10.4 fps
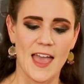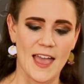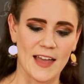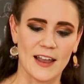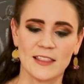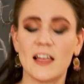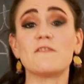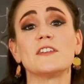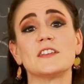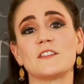And I
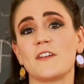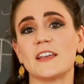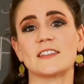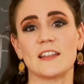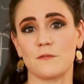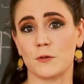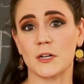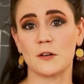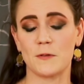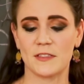love this vase, I love
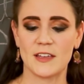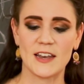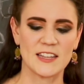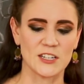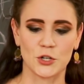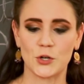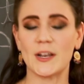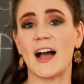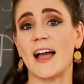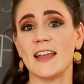working with it. It's a good
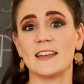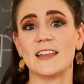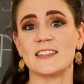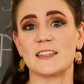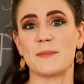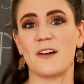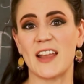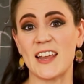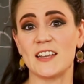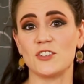height, it's about
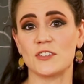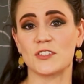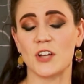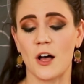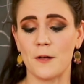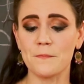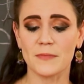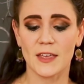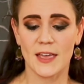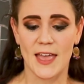8 inches tall,
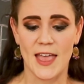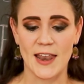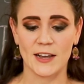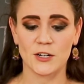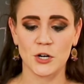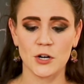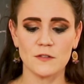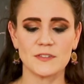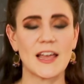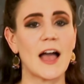and it
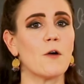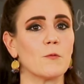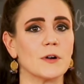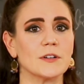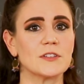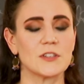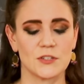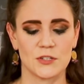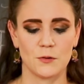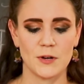curves outwards.
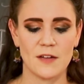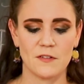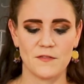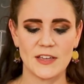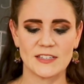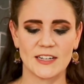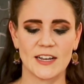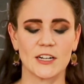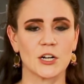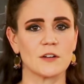So when you have a vase that
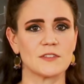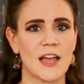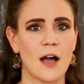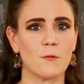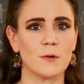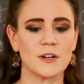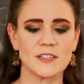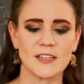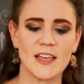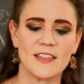kind of curves
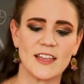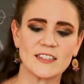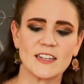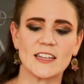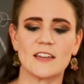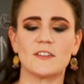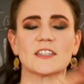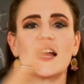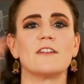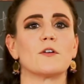outwards, that's going to give us
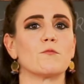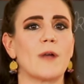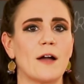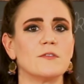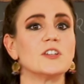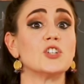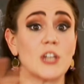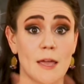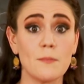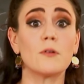kind of a rounded
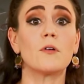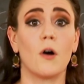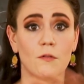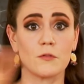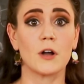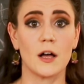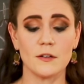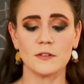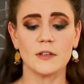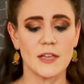shape
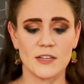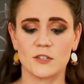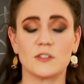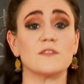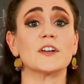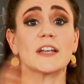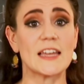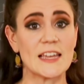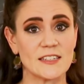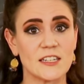overall. So it's very
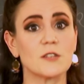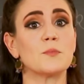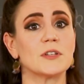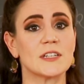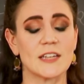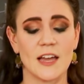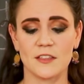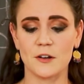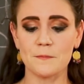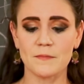easy to put
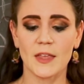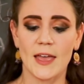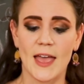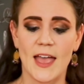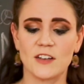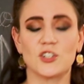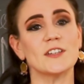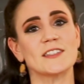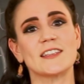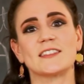together. And
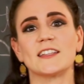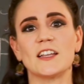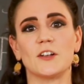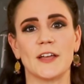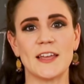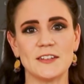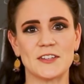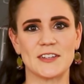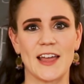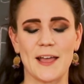just as a little hint
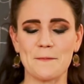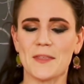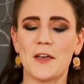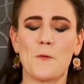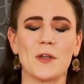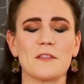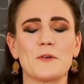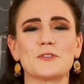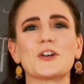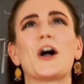today, one of the
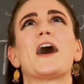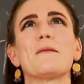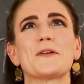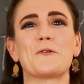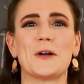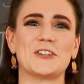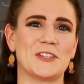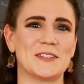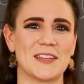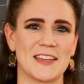most common
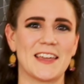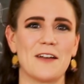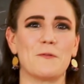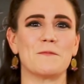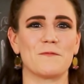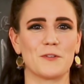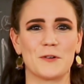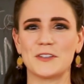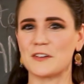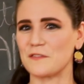questions I get when
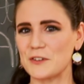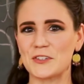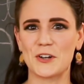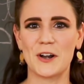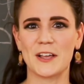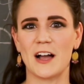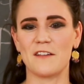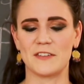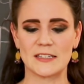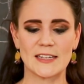florists are first starting
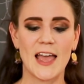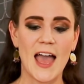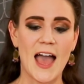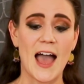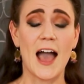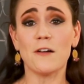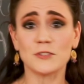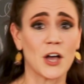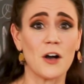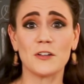off is, how
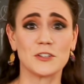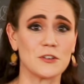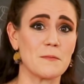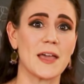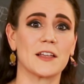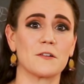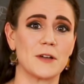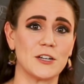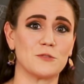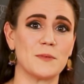tall do you make an
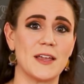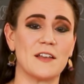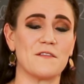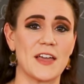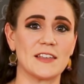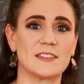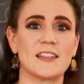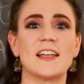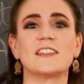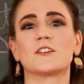arrangement in a vase?
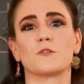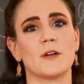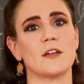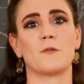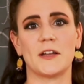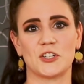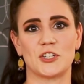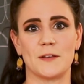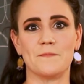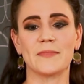And that's a great
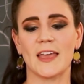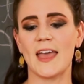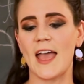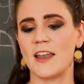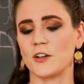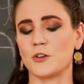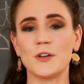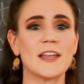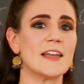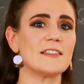question. And a
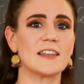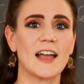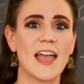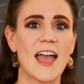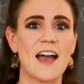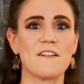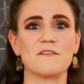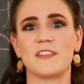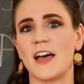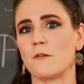good hint that I
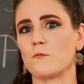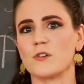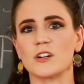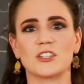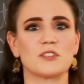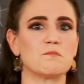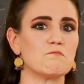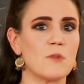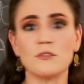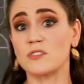have that works
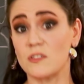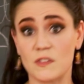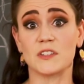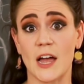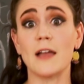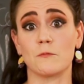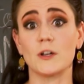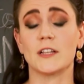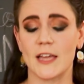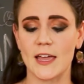most of the time
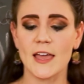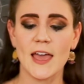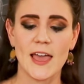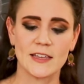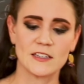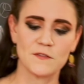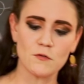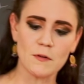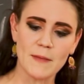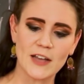really is if
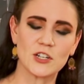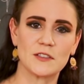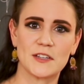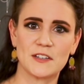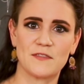you imagine this